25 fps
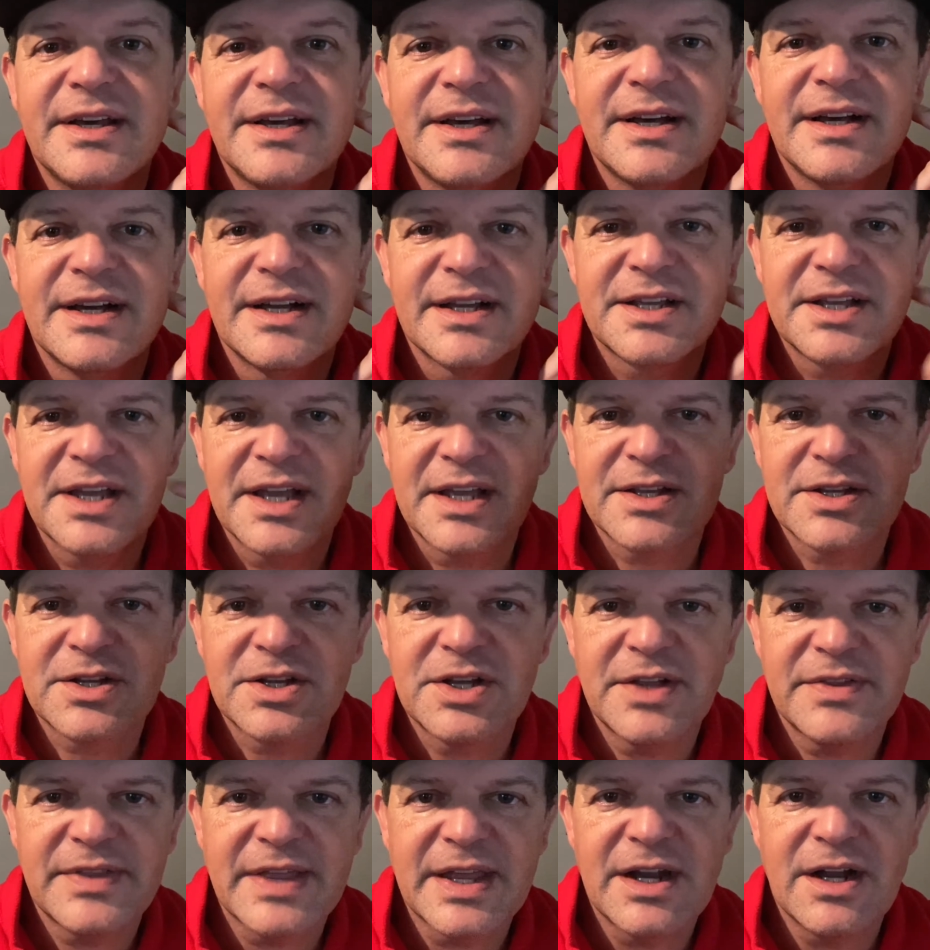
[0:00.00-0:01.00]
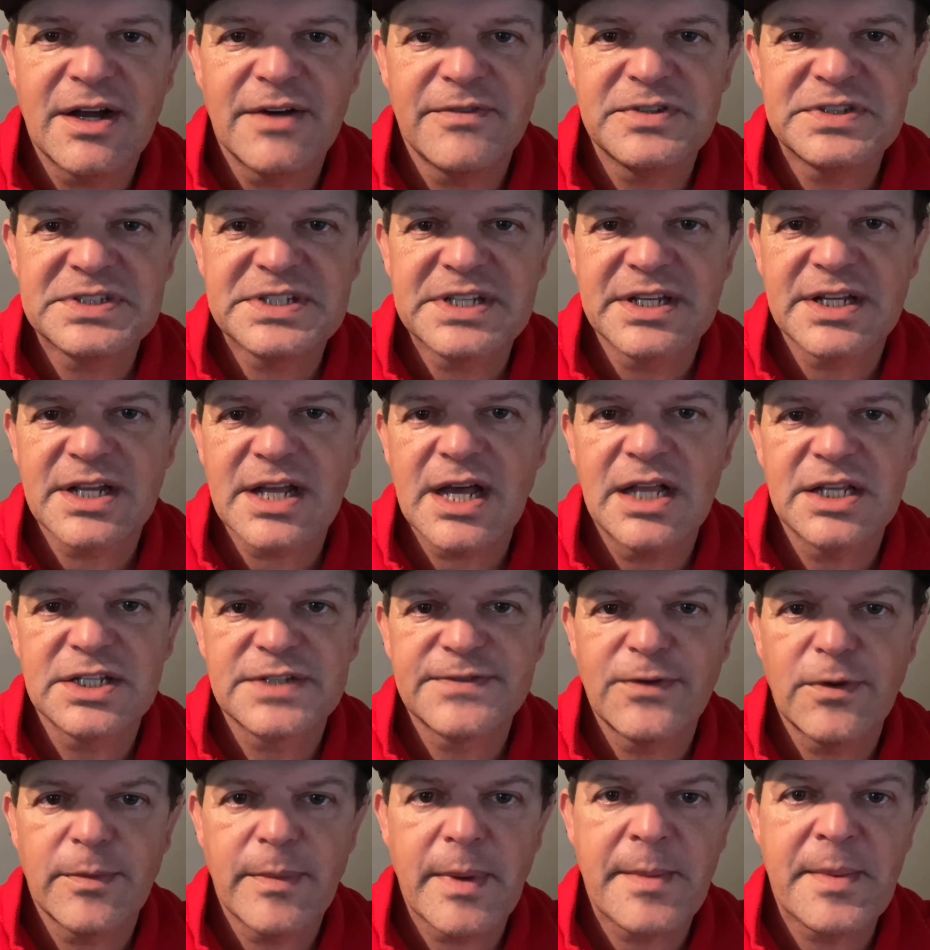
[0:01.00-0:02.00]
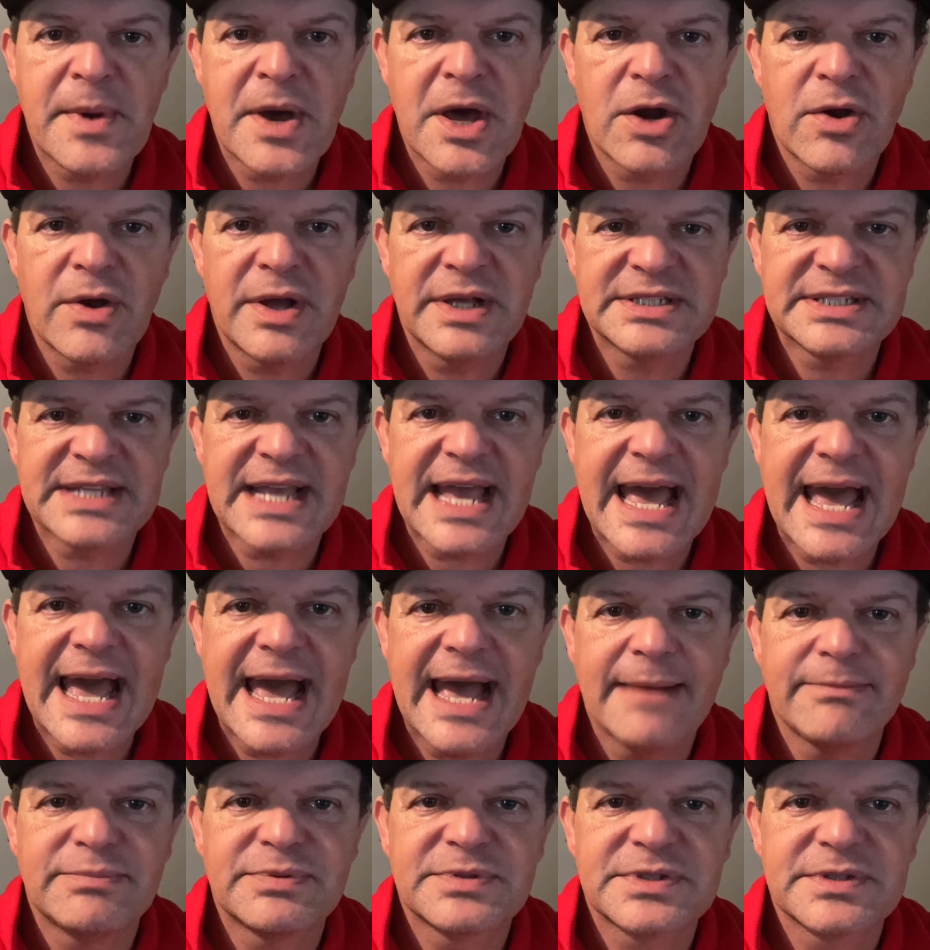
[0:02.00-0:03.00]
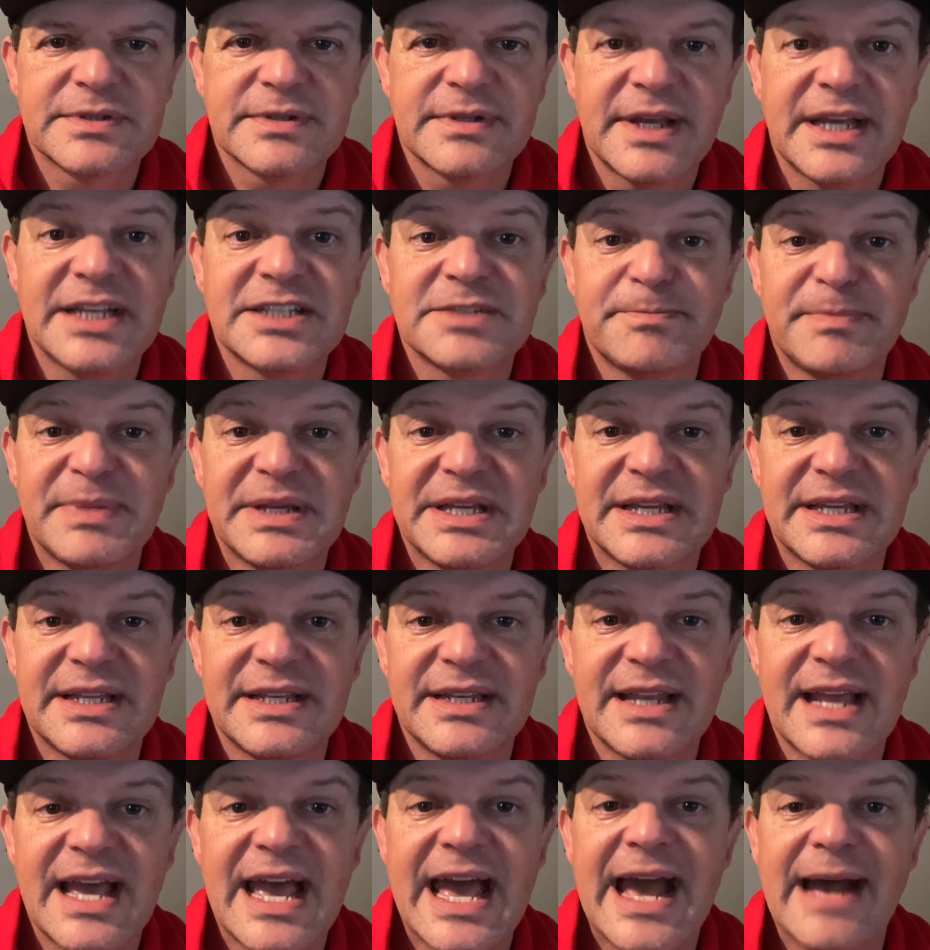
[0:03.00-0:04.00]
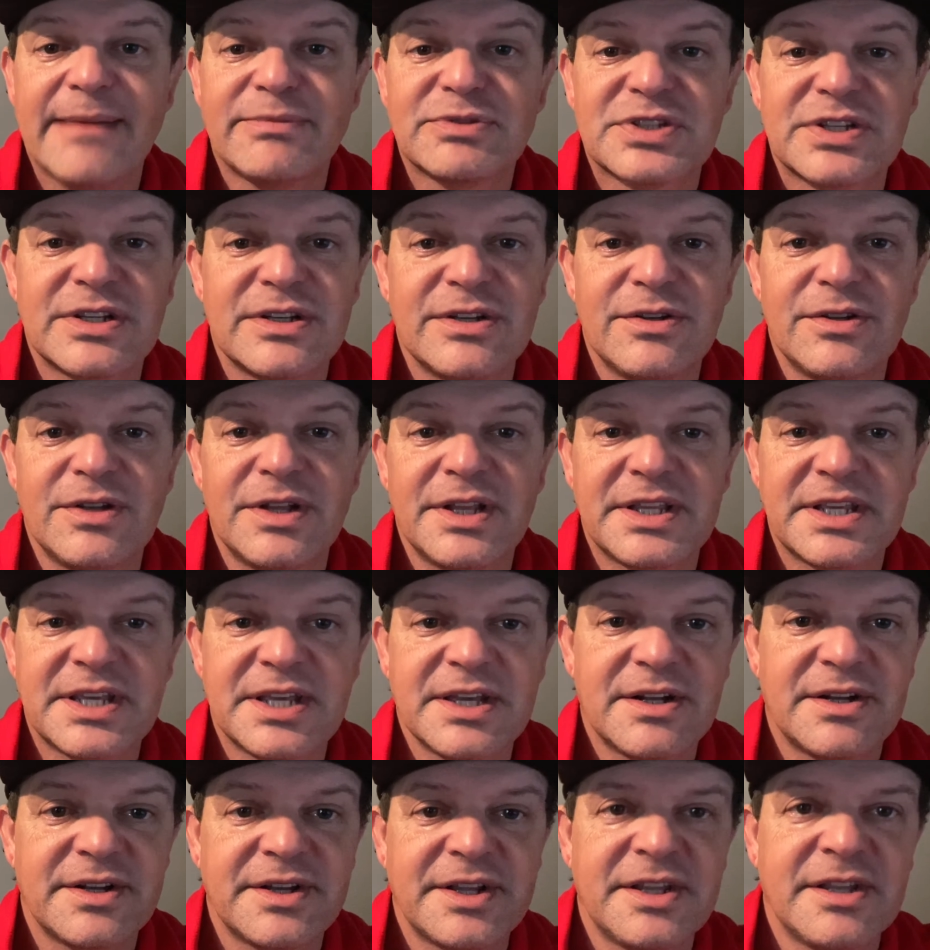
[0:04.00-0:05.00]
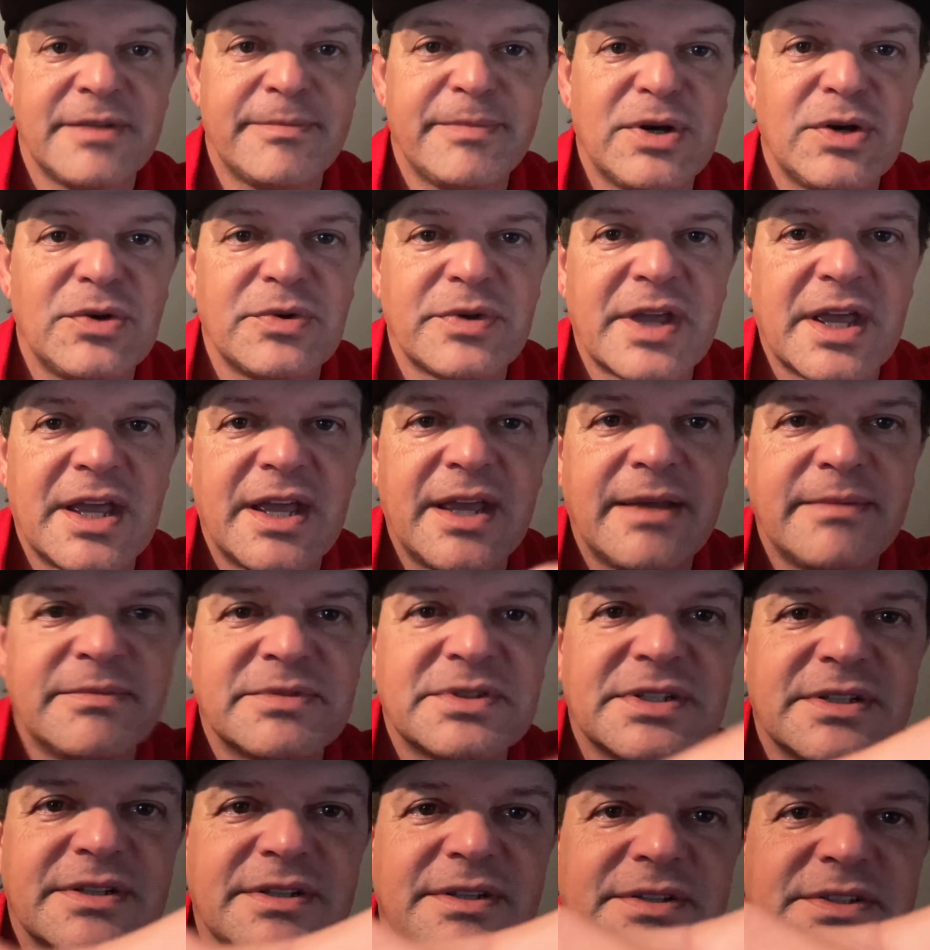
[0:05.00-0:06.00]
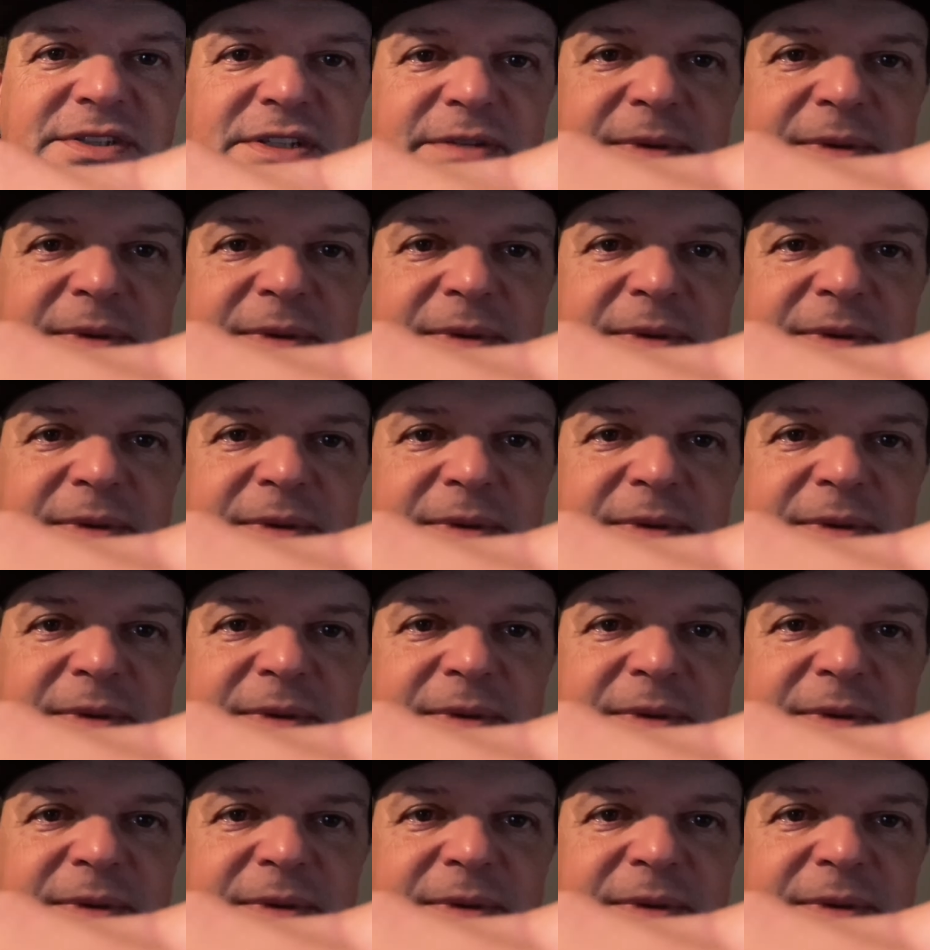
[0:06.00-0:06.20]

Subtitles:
Cut that off. He said college football model has been absolutely killing it in the bowl games. You can see my